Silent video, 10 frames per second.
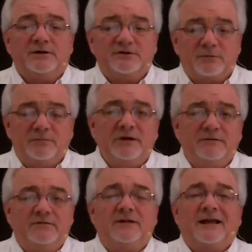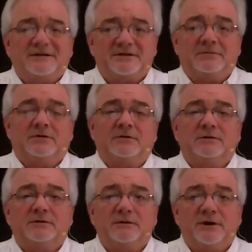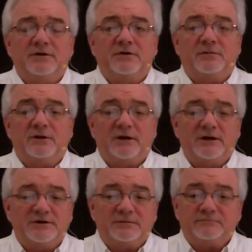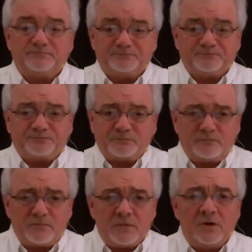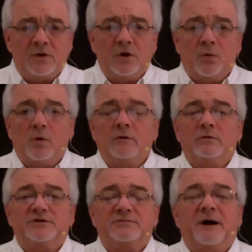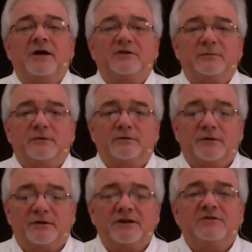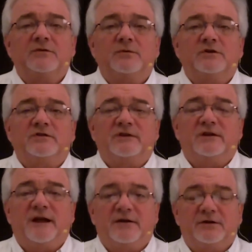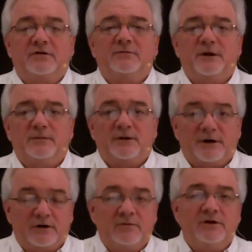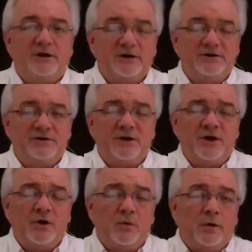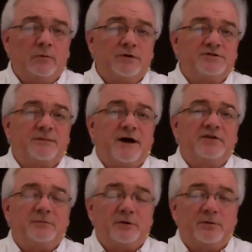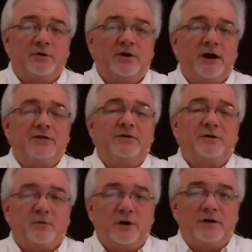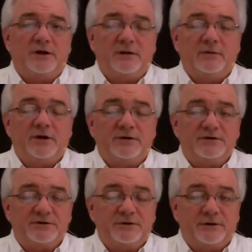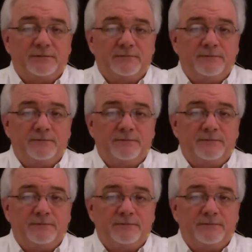So be flexible in your communication. We're responsible for the things that we send out to other people in our communication. We're responsible to put it out there in a way that it can be understood.